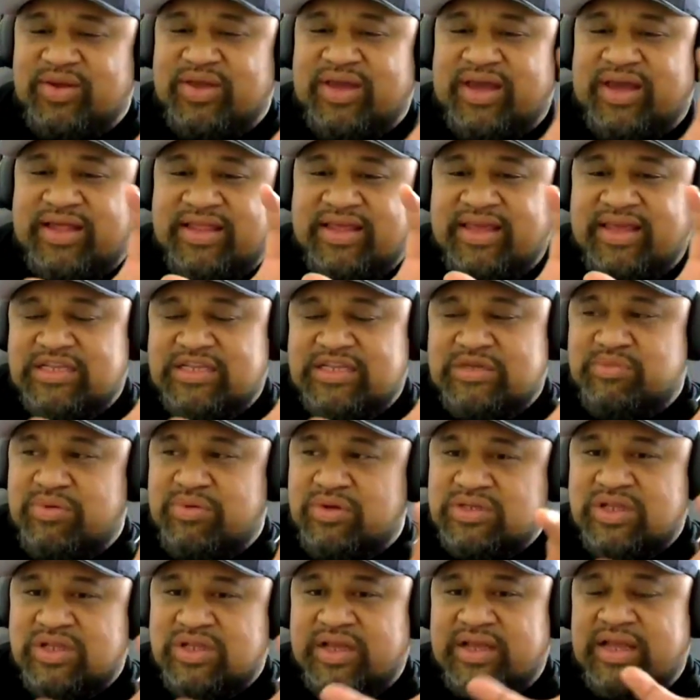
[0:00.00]
other
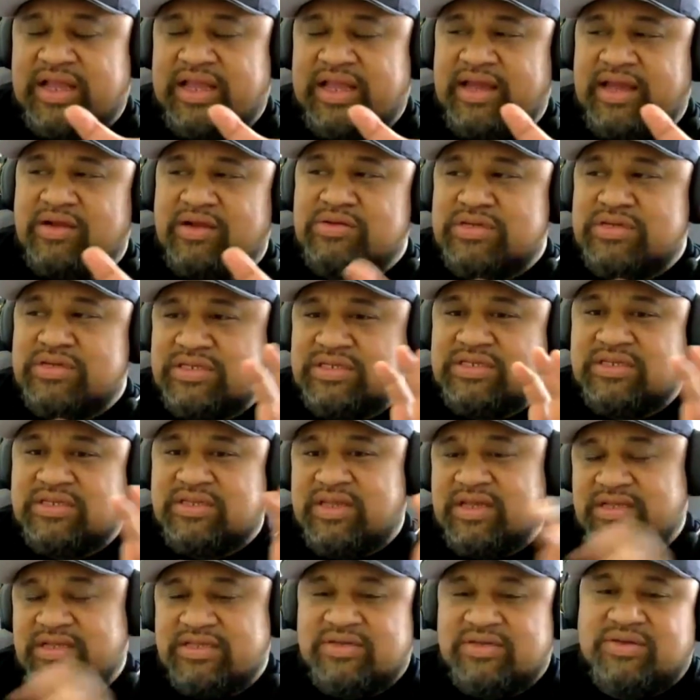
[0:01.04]
experts like accountants and
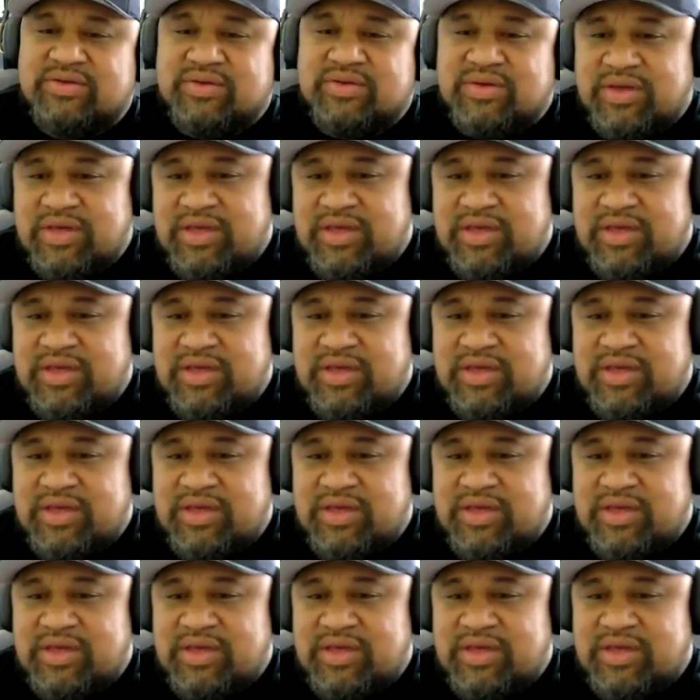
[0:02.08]
that to